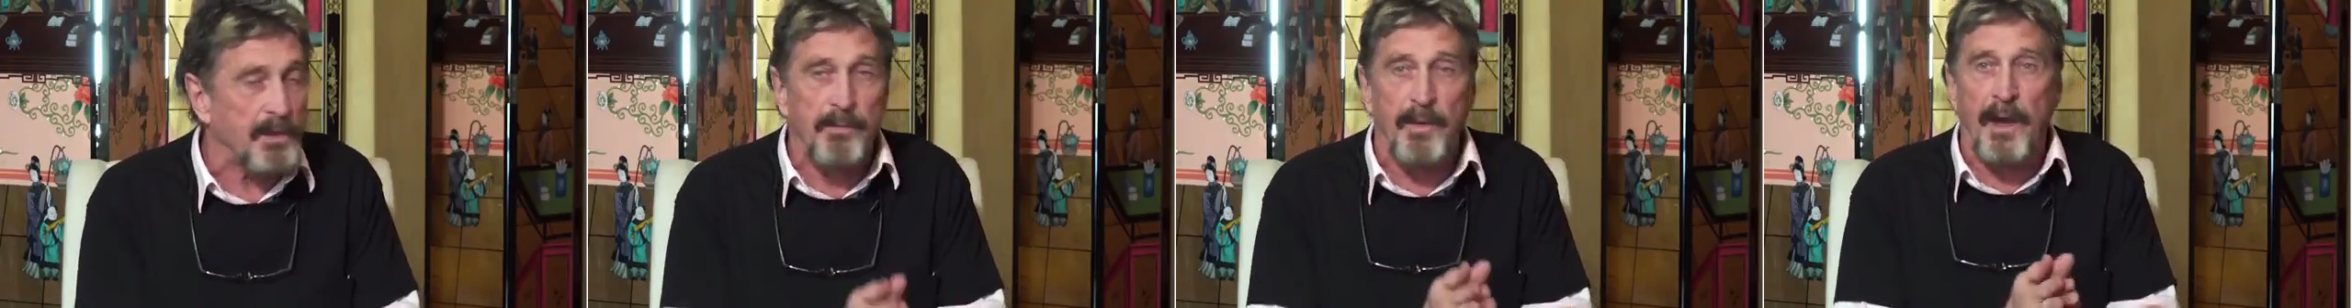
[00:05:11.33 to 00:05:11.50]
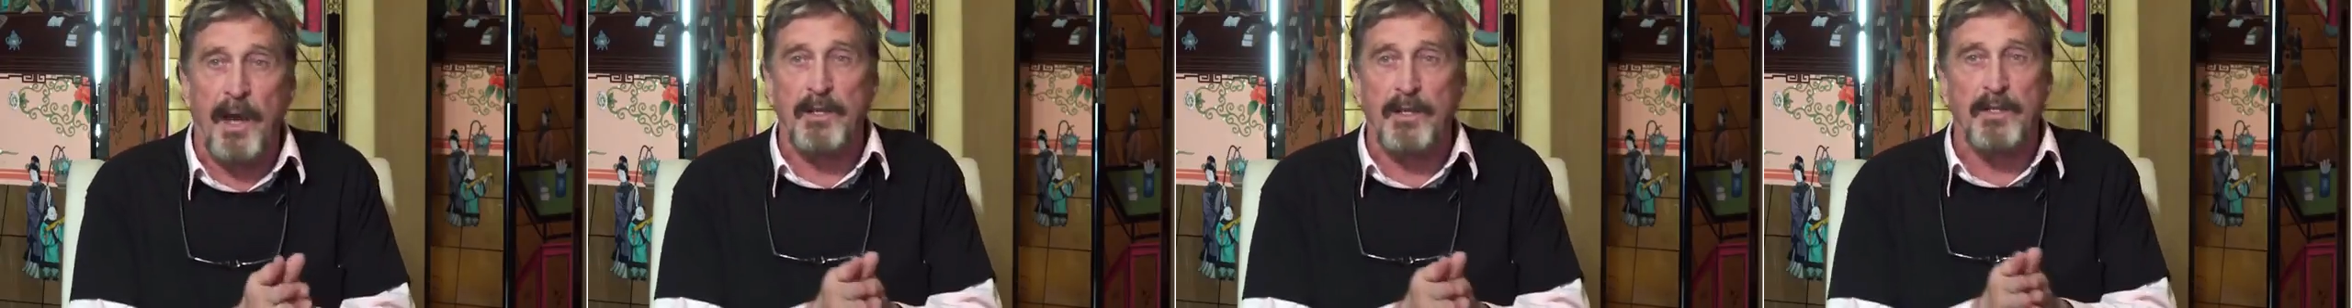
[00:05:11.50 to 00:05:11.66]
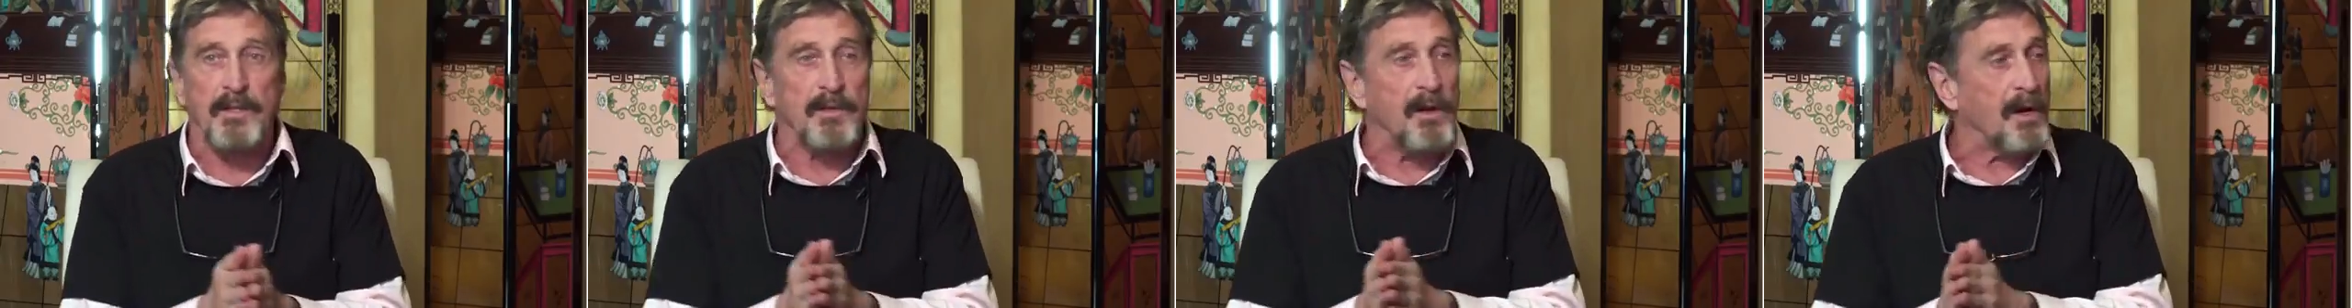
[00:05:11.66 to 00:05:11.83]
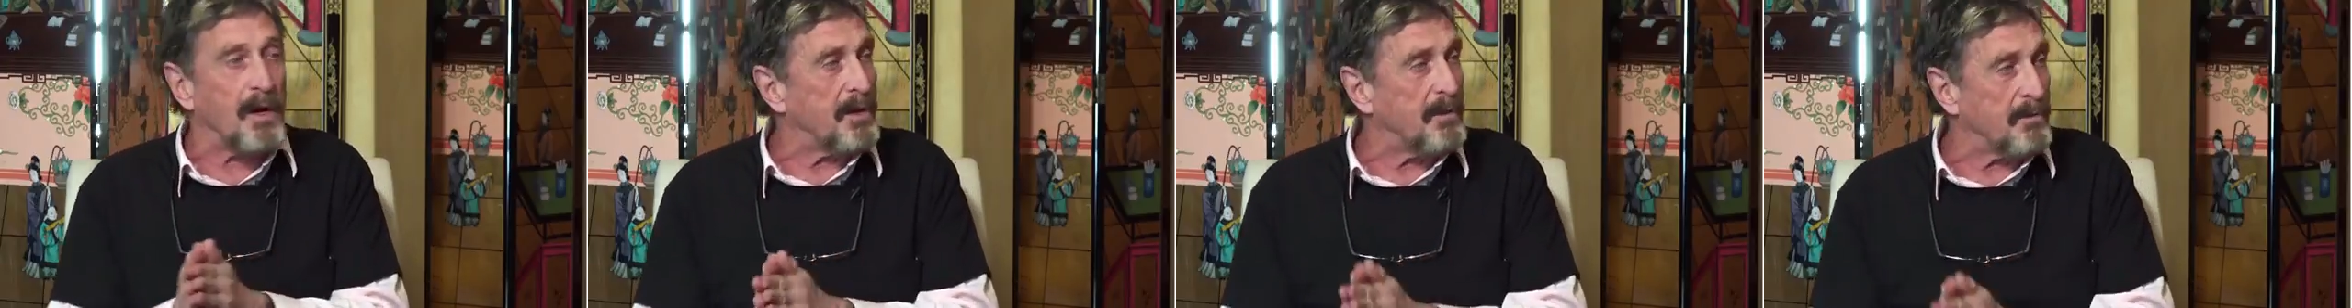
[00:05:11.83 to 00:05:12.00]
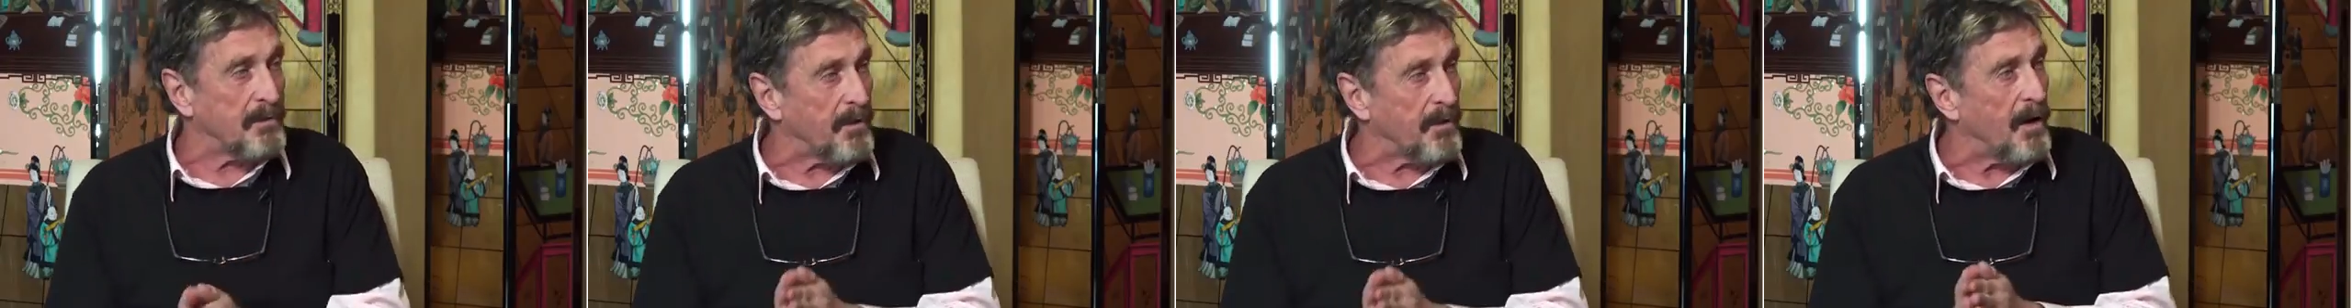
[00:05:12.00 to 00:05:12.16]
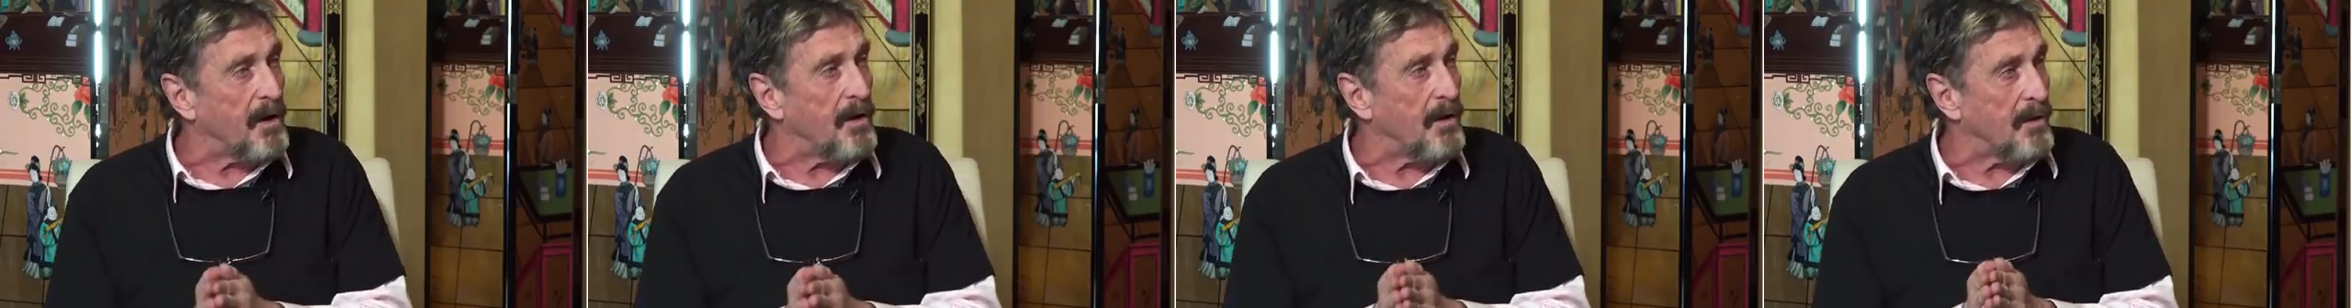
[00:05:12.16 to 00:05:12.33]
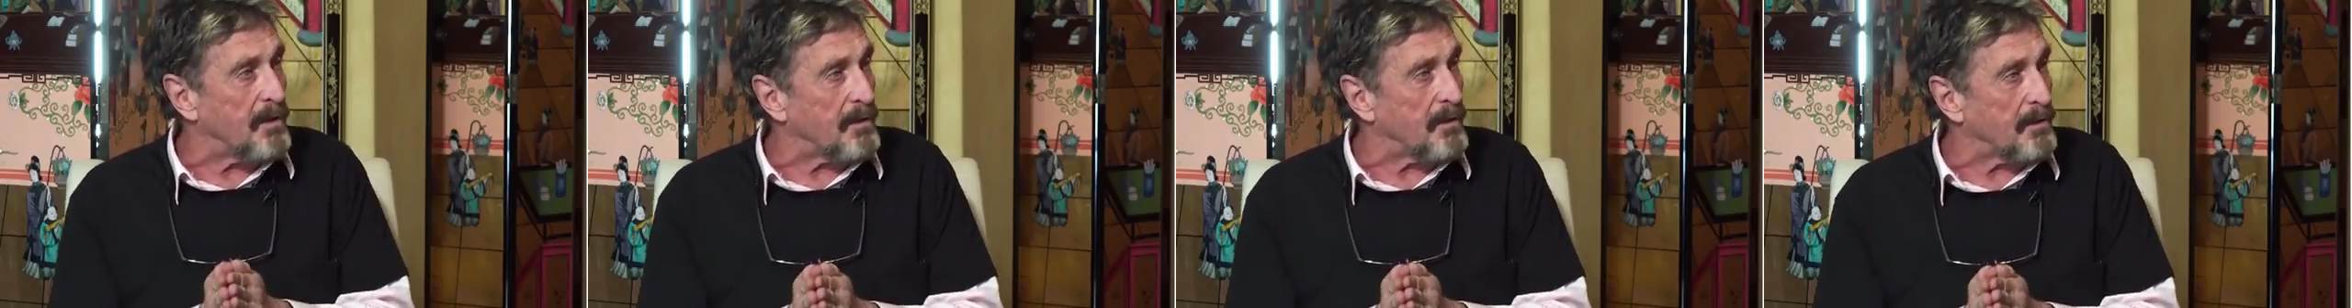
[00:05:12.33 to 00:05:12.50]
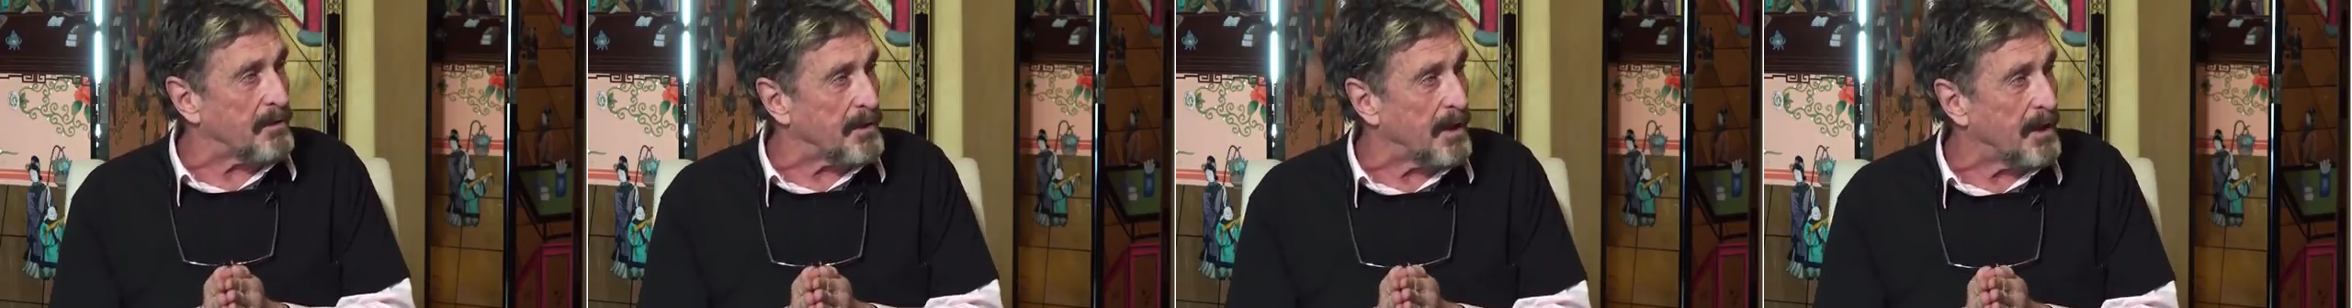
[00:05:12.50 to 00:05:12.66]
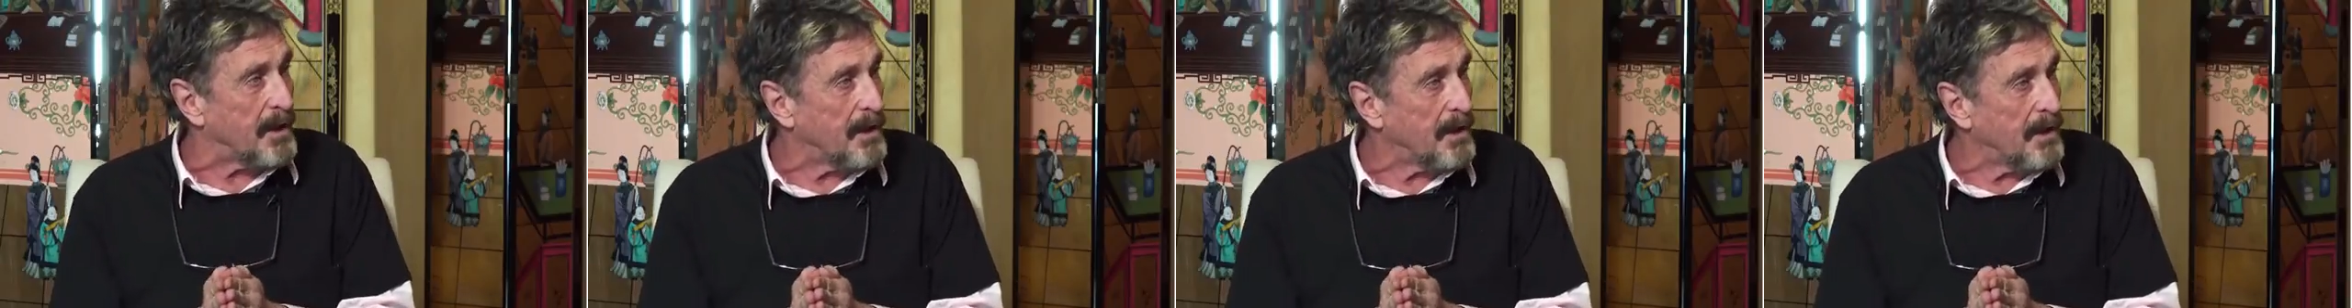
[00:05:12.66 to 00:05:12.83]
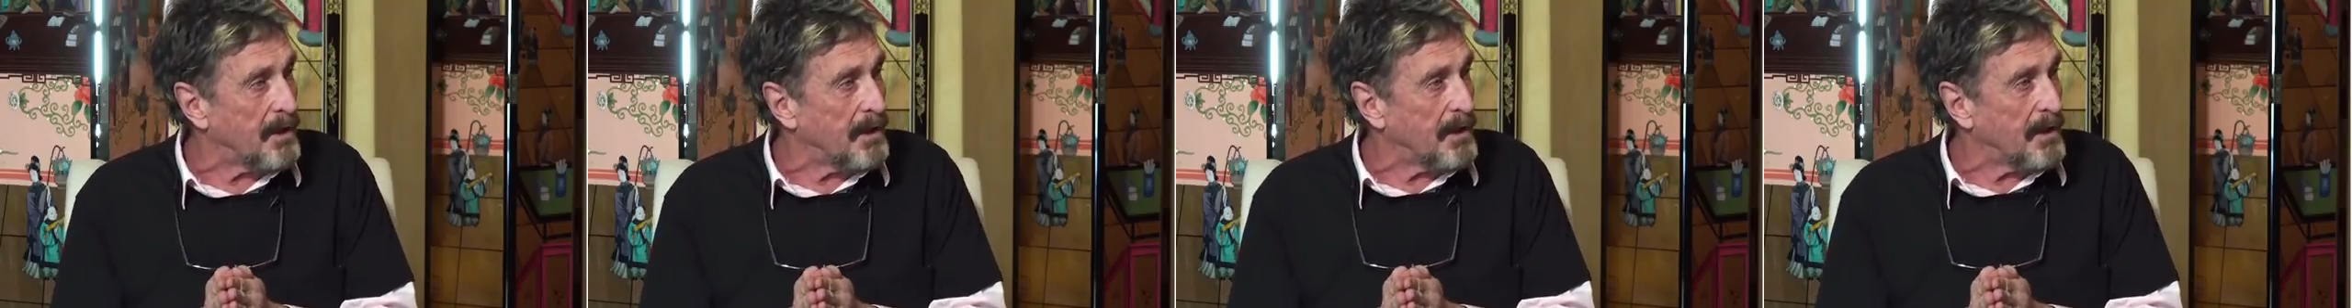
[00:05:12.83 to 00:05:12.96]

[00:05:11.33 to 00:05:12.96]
The bank's not involved.